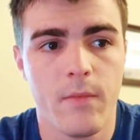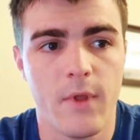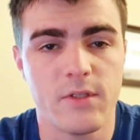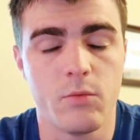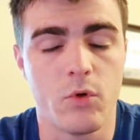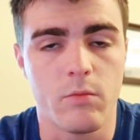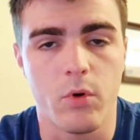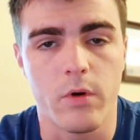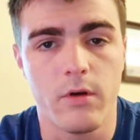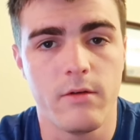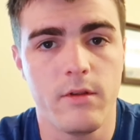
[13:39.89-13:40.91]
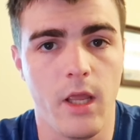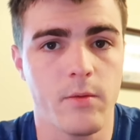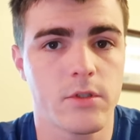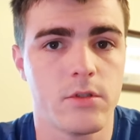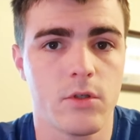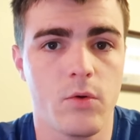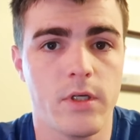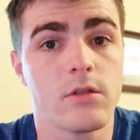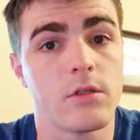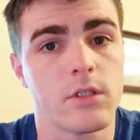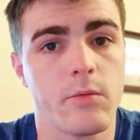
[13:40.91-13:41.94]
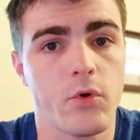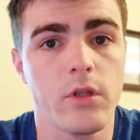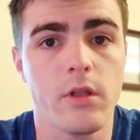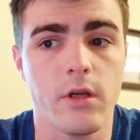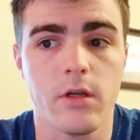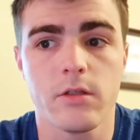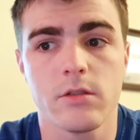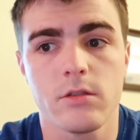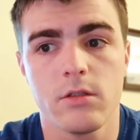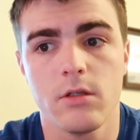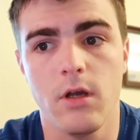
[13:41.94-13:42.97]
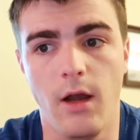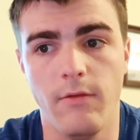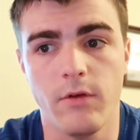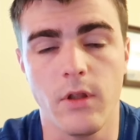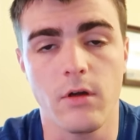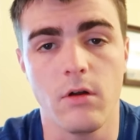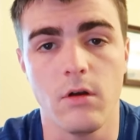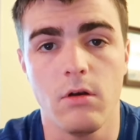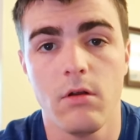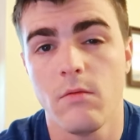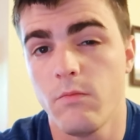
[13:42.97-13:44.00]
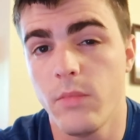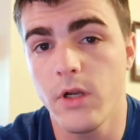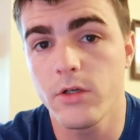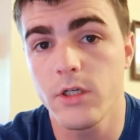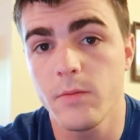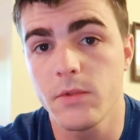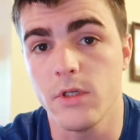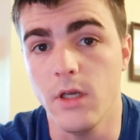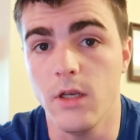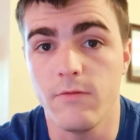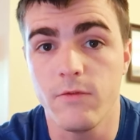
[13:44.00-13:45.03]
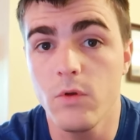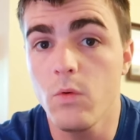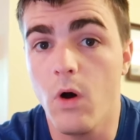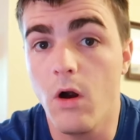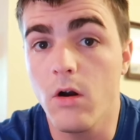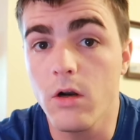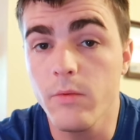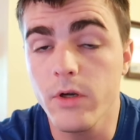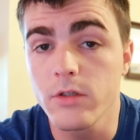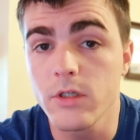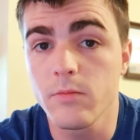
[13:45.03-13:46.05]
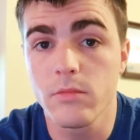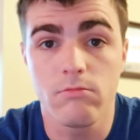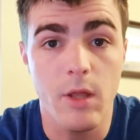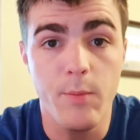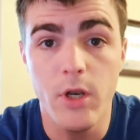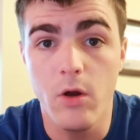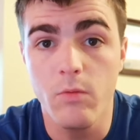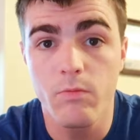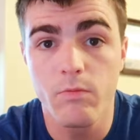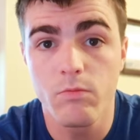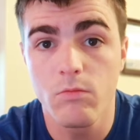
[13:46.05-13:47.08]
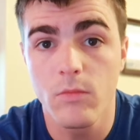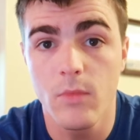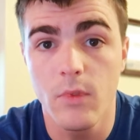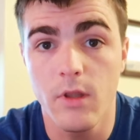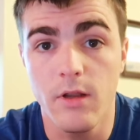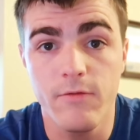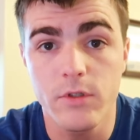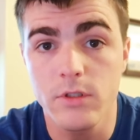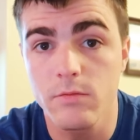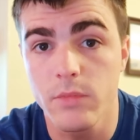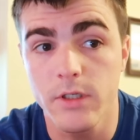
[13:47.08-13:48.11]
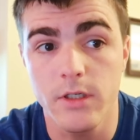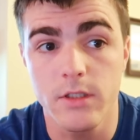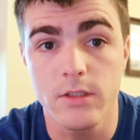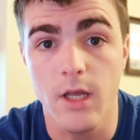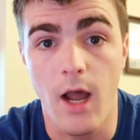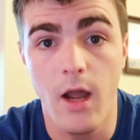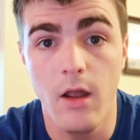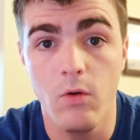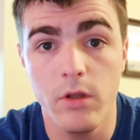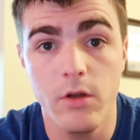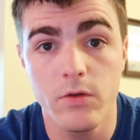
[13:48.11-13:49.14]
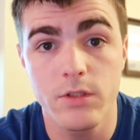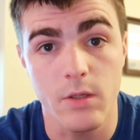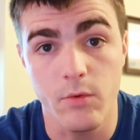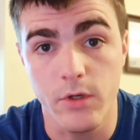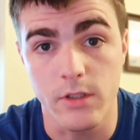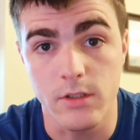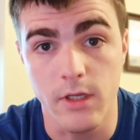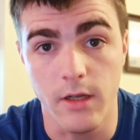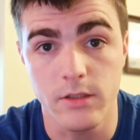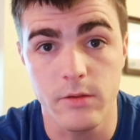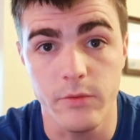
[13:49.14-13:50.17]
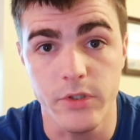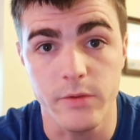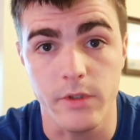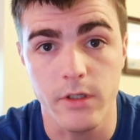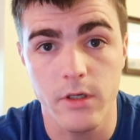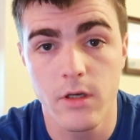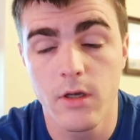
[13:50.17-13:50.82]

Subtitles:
it's more important damage control wise on a submarine than it is, I feel like, on bigger ships. And if you are on a bigger ship, let me know the difference, because I only know submarines and how submarines work.